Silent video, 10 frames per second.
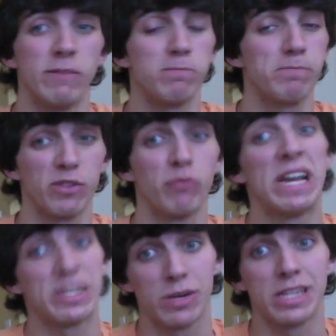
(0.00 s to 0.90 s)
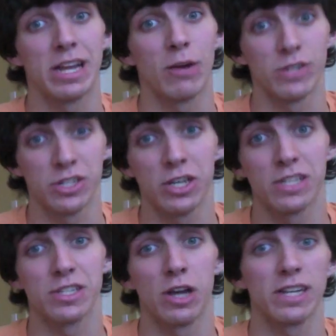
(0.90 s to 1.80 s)
Unfortunately, though, I do just
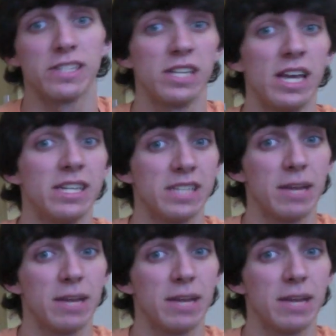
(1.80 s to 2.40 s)
go and